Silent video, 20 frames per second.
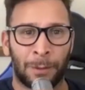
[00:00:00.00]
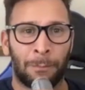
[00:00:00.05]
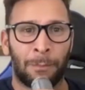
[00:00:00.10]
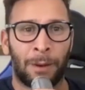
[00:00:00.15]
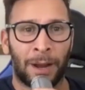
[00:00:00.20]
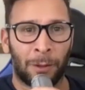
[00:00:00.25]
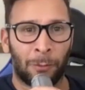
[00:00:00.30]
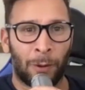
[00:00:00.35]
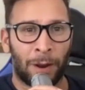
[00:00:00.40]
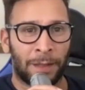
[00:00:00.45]
And
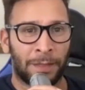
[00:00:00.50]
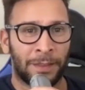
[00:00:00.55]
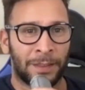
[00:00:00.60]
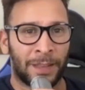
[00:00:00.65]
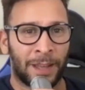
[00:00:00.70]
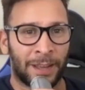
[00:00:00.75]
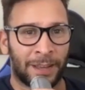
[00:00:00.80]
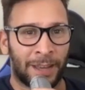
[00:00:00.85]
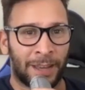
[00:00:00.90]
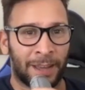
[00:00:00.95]
by the way,
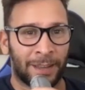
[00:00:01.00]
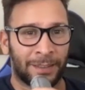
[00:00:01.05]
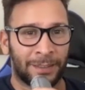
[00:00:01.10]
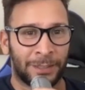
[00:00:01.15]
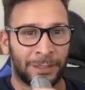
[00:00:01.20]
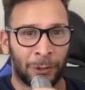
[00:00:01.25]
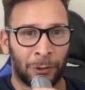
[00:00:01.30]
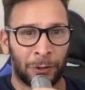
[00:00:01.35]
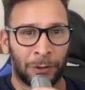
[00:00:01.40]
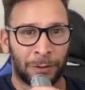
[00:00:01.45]
did I
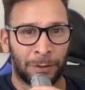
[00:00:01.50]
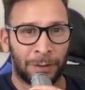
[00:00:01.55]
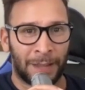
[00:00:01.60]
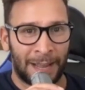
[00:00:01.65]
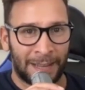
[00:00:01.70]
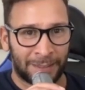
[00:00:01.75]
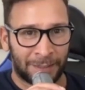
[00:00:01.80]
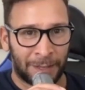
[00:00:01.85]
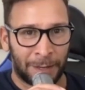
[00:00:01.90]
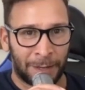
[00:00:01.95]
get your
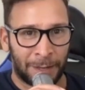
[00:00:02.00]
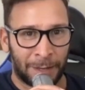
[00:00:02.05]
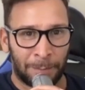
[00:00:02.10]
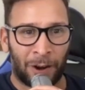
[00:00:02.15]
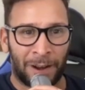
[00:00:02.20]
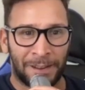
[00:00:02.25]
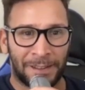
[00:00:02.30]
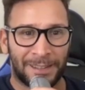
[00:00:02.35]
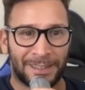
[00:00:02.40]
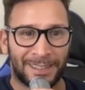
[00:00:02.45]
last name
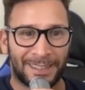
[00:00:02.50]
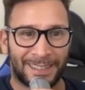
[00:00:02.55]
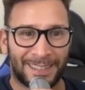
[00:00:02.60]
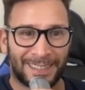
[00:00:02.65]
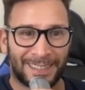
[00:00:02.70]
right?